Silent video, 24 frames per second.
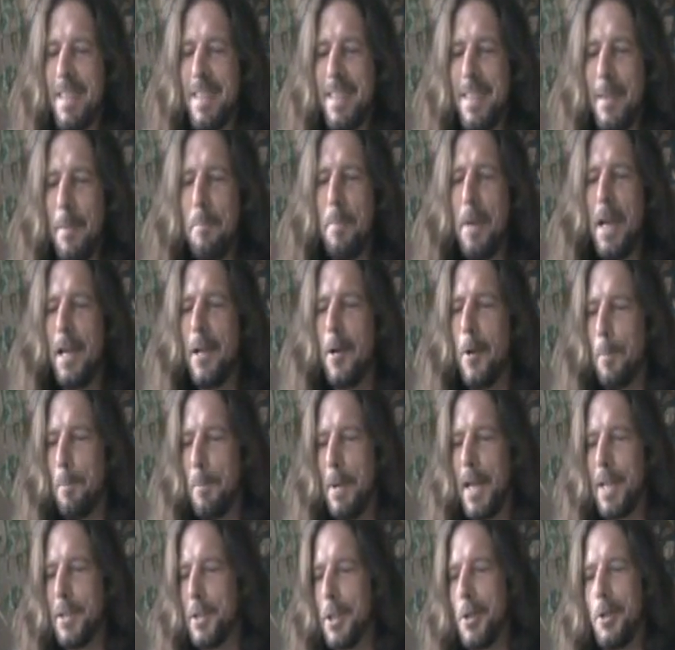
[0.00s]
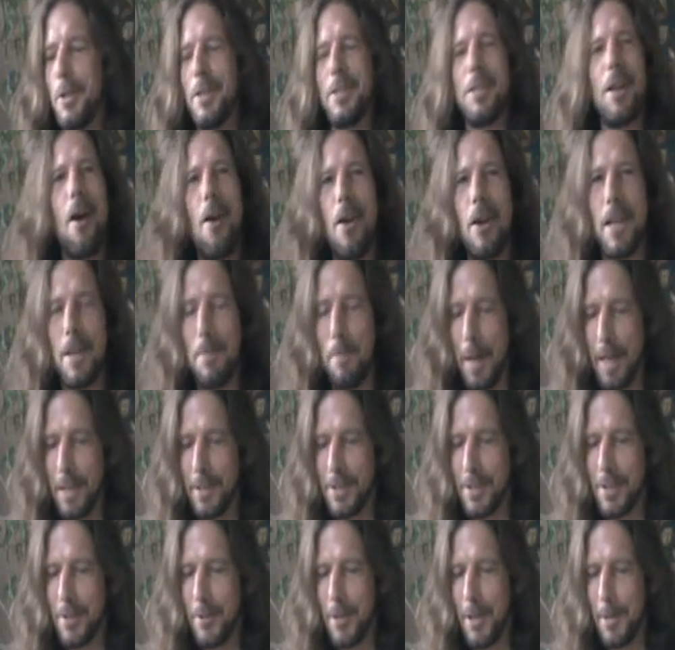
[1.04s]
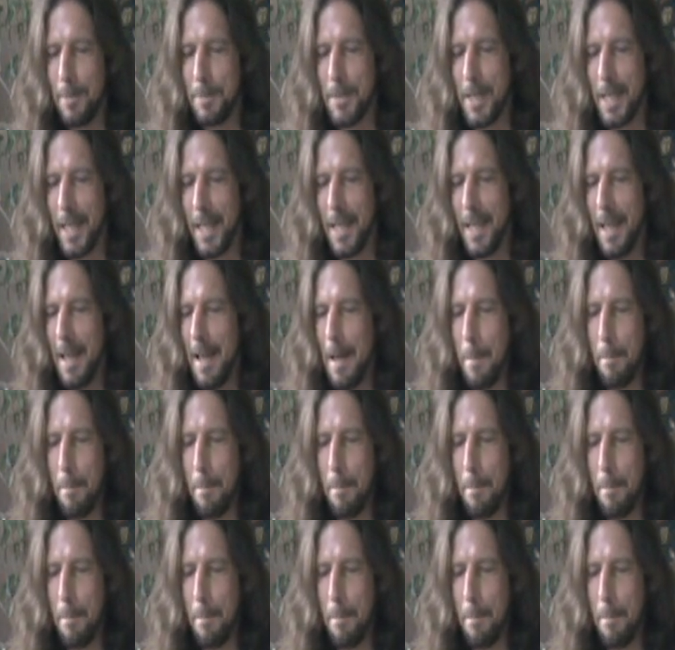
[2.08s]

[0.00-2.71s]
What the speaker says: the bigger picture has already been scripted,